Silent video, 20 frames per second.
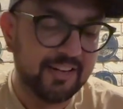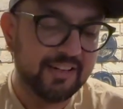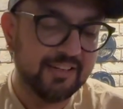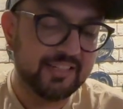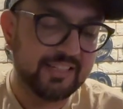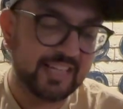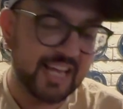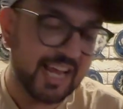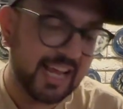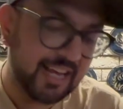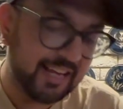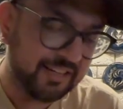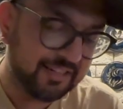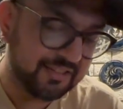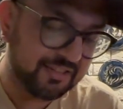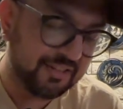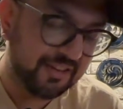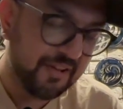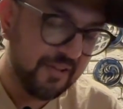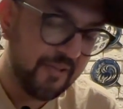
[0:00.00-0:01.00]
taste,
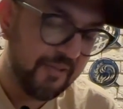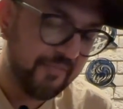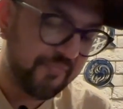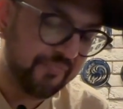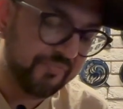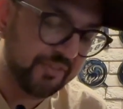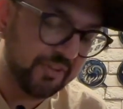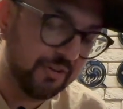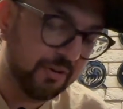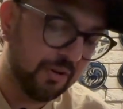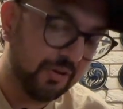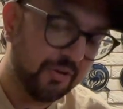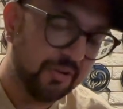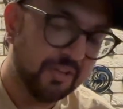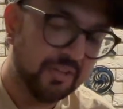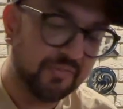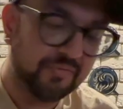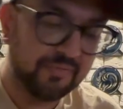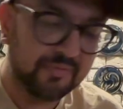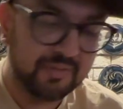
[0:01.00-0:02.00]
you know,
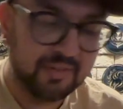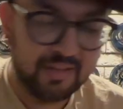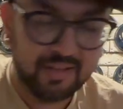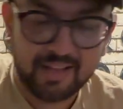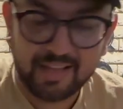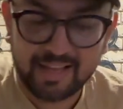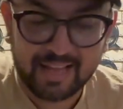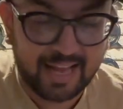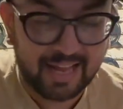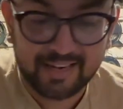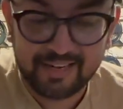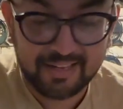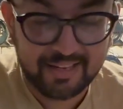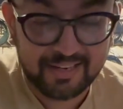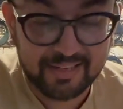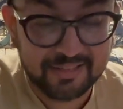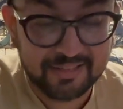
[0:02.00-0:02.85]
and it is